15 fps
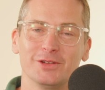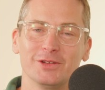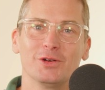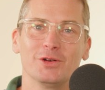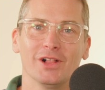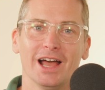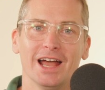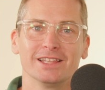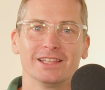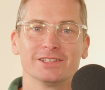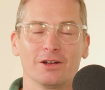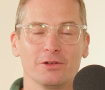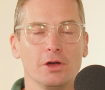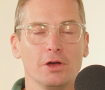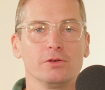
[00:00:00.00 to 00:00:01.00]
Google Ads
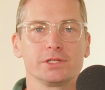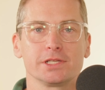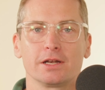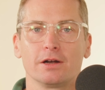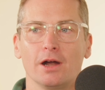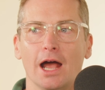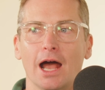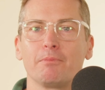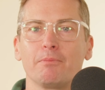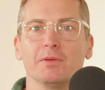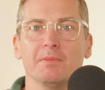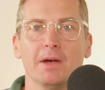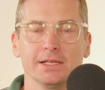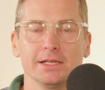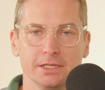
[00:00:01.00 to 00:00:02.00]
are those that are
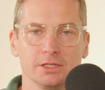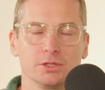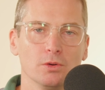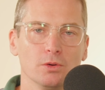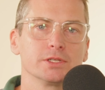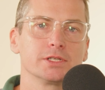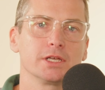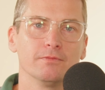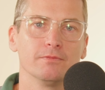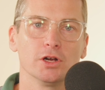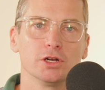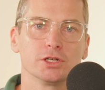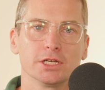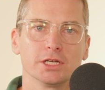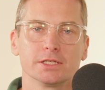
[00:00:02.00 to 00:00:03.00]
optimizing towards
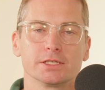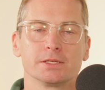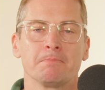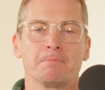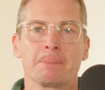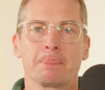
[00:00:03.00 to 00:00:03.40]
conversions.